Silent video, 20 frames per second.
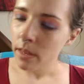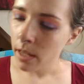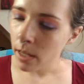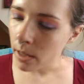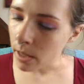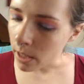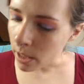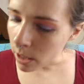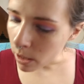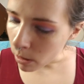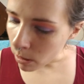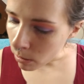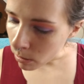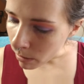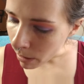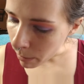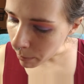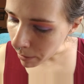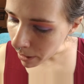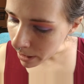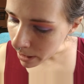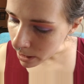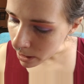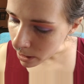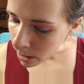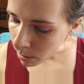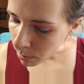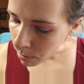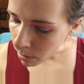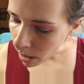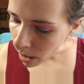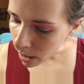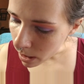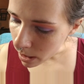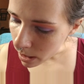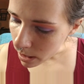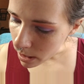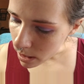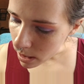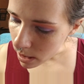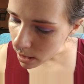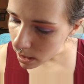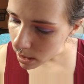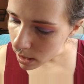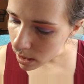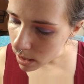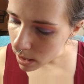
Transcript: and then go right back into the product.